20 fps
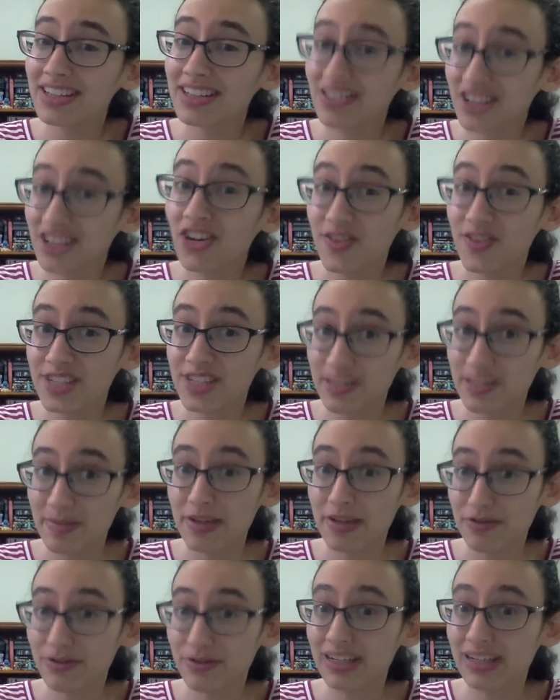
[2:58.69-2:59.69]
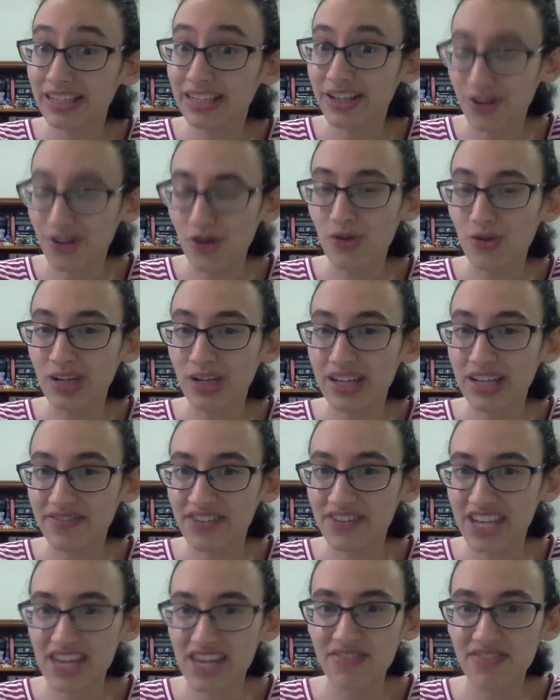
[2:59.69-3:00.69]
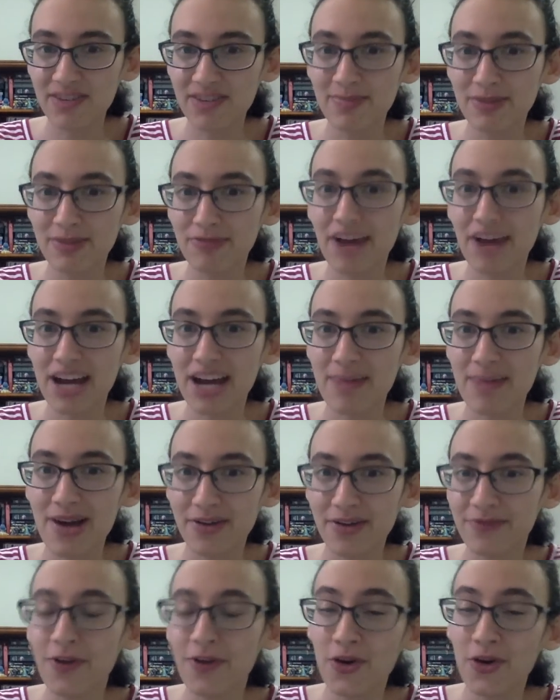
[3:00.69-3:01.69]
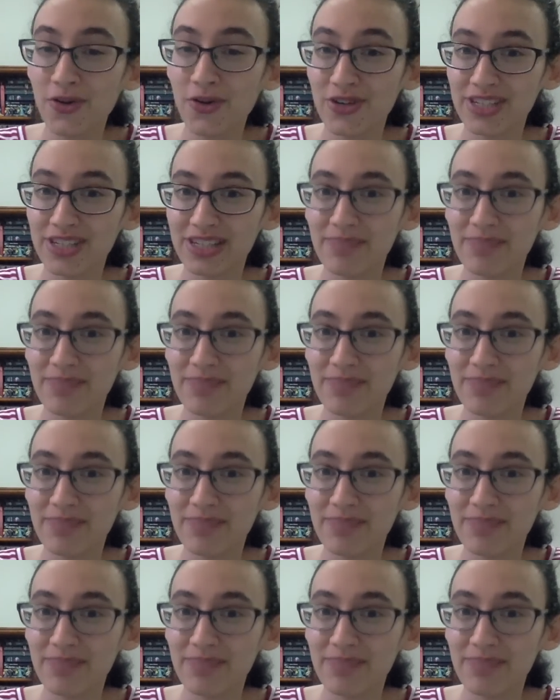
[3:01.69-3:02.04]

can honestly be really cool if you give him the right amount of focus and